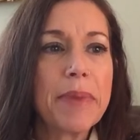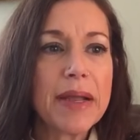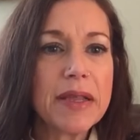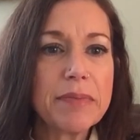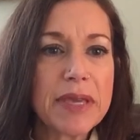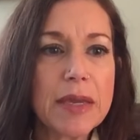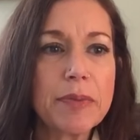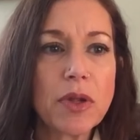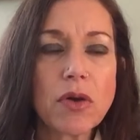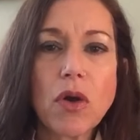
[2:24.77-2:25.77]
But
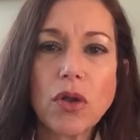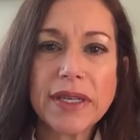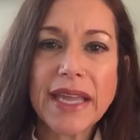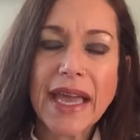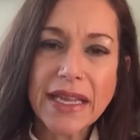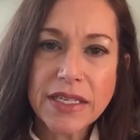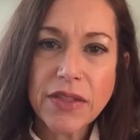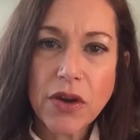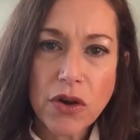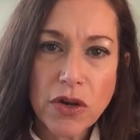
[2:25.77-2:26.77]
people are holding on to
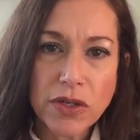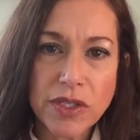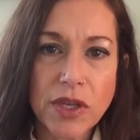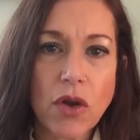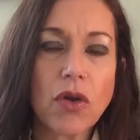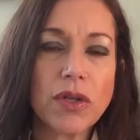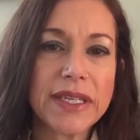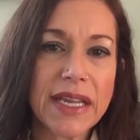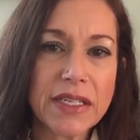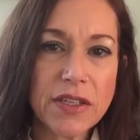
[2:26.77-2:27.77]
their hurts. They're
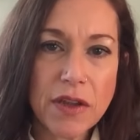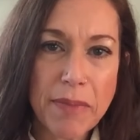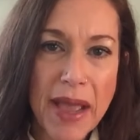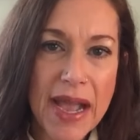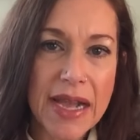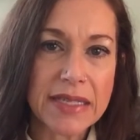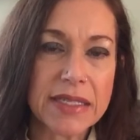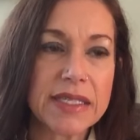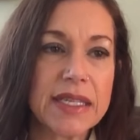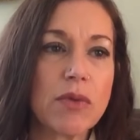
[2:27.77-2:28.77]
holding on to their
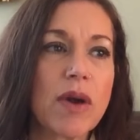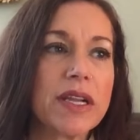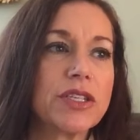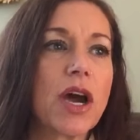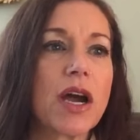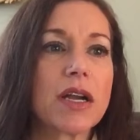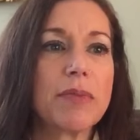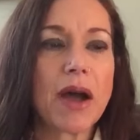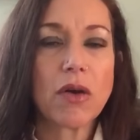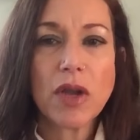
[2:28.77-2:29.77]
past. They want to talk
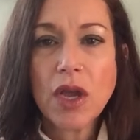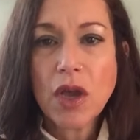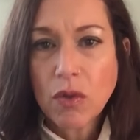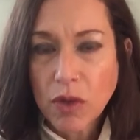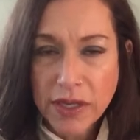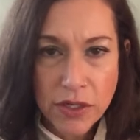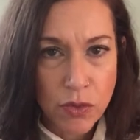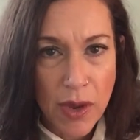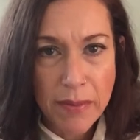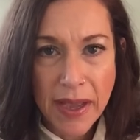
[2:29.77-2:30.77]
about, well,
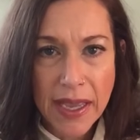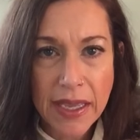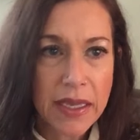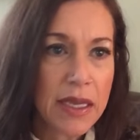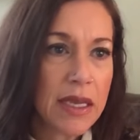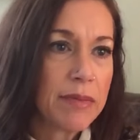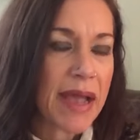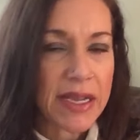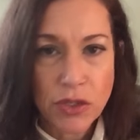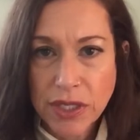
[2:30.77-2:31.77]
here's why my
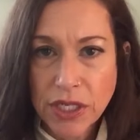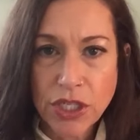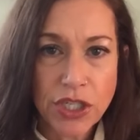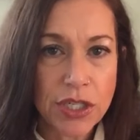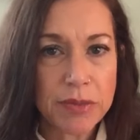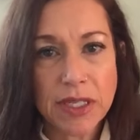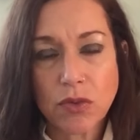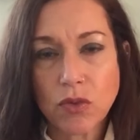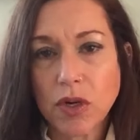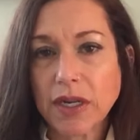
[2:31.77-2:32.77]
past relationship
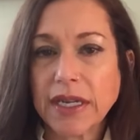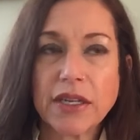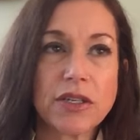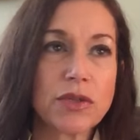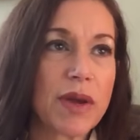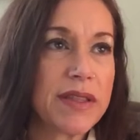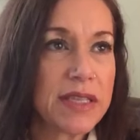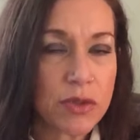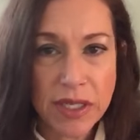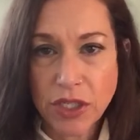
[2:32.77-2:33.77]
didn't work, and here's why
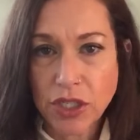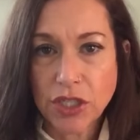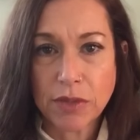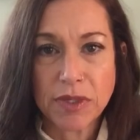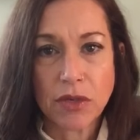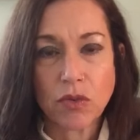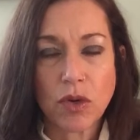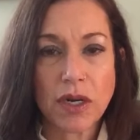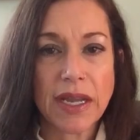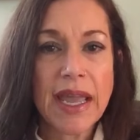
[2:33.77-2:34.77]
this relationship didn't
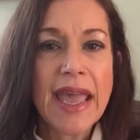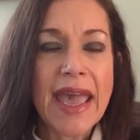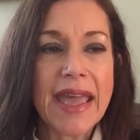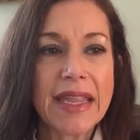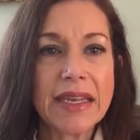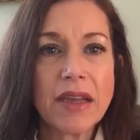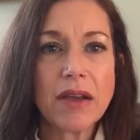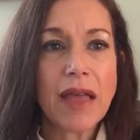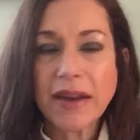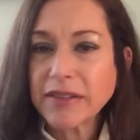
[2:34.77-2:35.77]
work. And
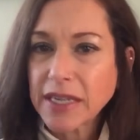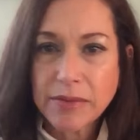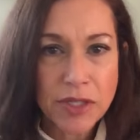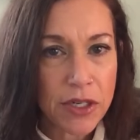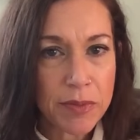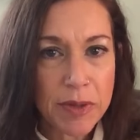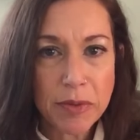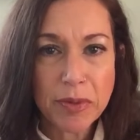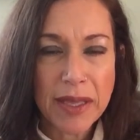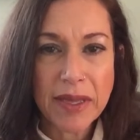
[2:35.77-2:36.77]
a lot of times you hear
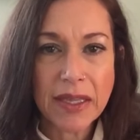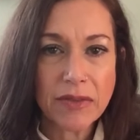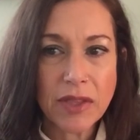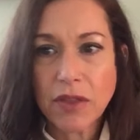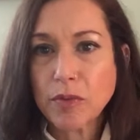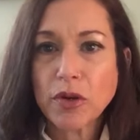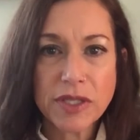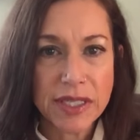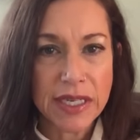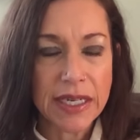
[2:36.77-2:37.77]
people blaming the other
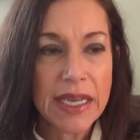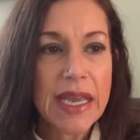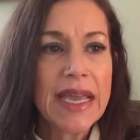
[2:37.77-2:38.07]
person.